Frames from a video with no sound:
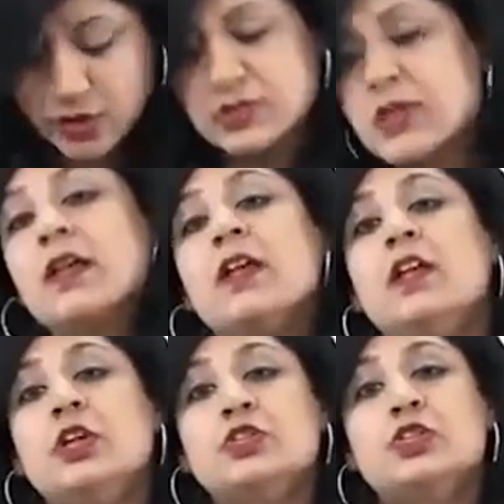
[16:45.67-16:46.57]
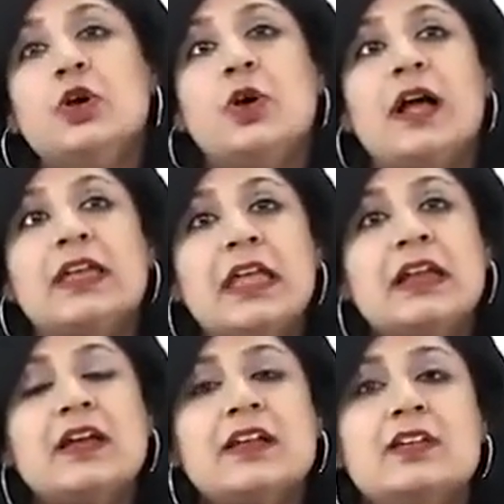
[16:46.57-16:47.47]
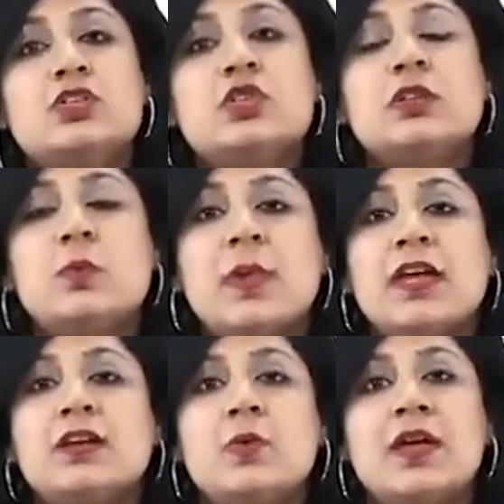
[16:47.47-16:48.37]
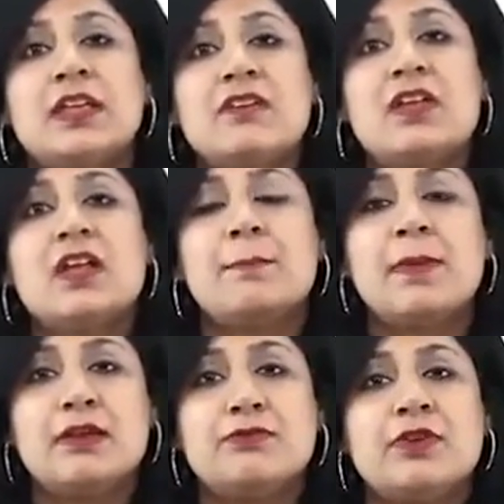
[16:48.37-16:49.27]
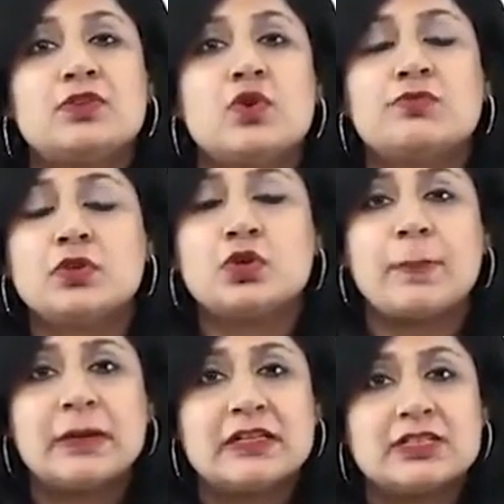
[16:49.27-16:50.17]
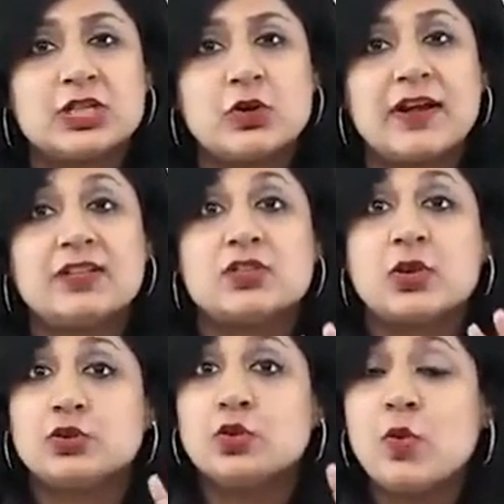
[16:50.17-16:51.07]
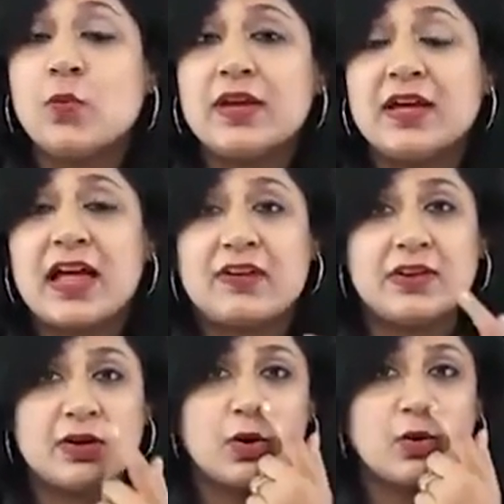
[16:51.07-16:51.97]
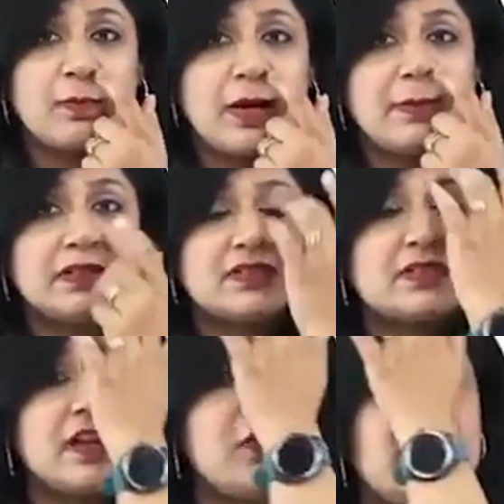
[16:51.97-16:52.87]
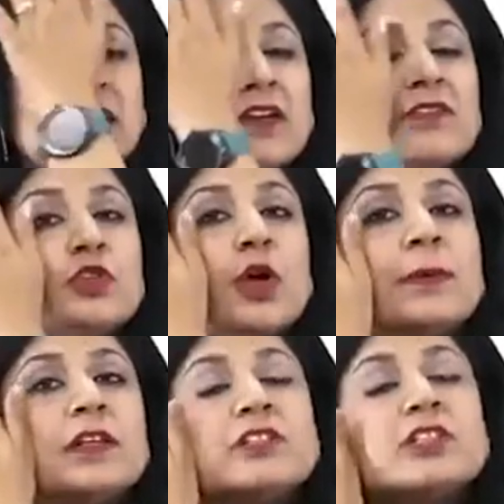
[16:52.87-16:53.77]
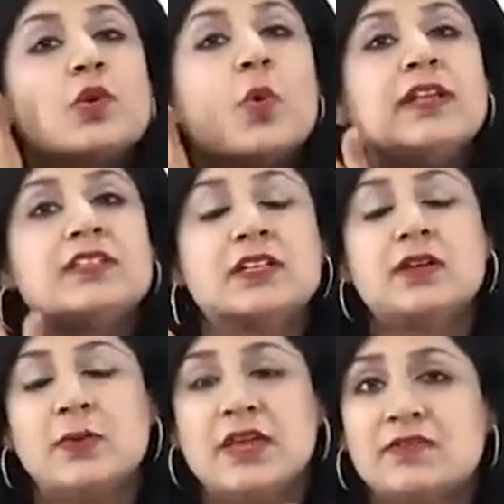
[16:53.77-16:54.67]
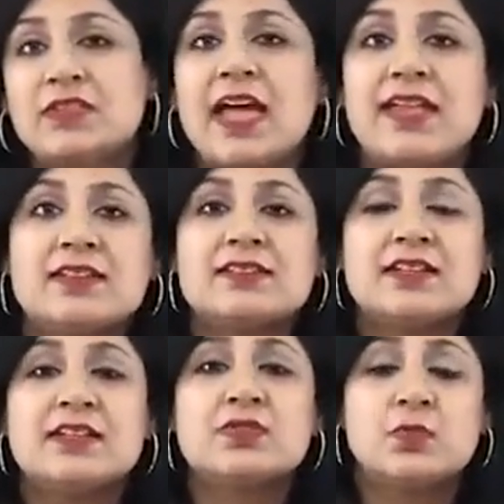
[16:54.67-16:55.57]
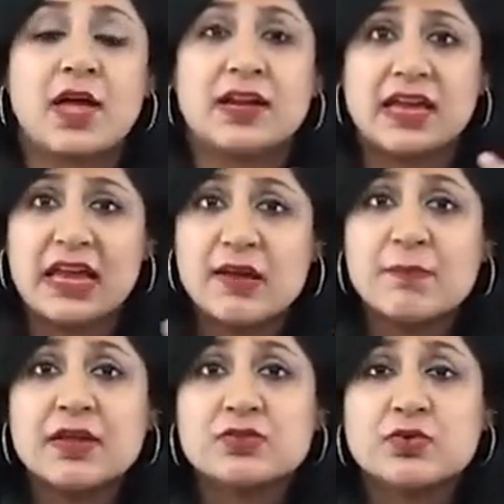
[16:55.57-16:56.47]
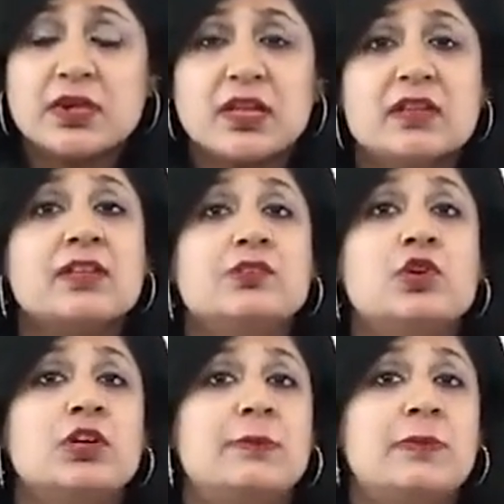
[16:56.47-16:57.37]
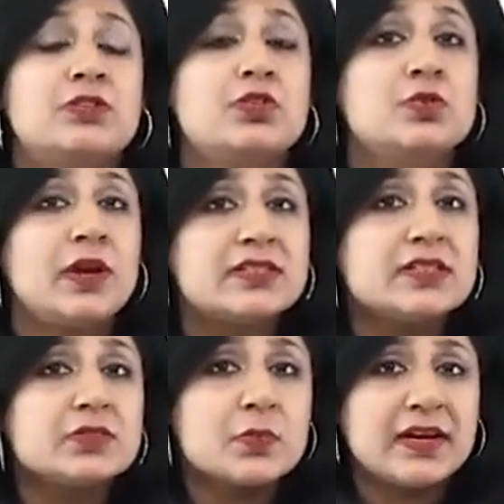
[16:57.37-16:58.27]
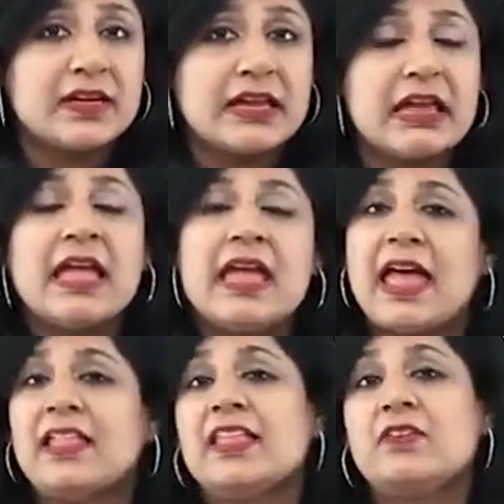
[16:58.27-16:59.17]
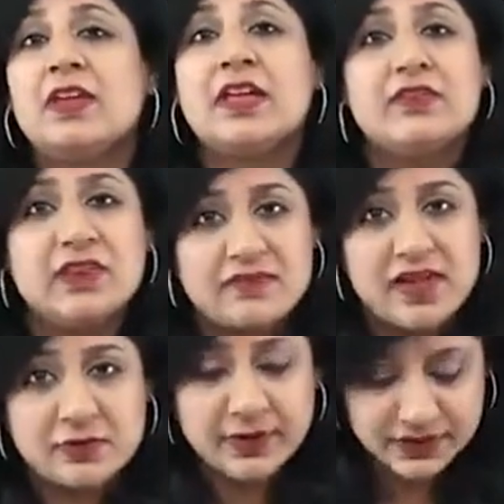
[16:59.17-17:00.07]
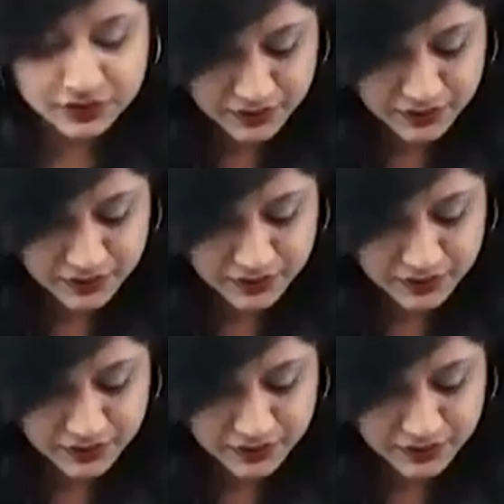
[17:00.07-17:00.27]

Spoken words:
loss. So again, a condition where you are giving a benefit of the topical steroids. Now though we are having glaucoma, but still we give the topical steroids here, we give the antacids. Our aim is to decrease the intraocular pressure to less than 20, and then we can re-evaluate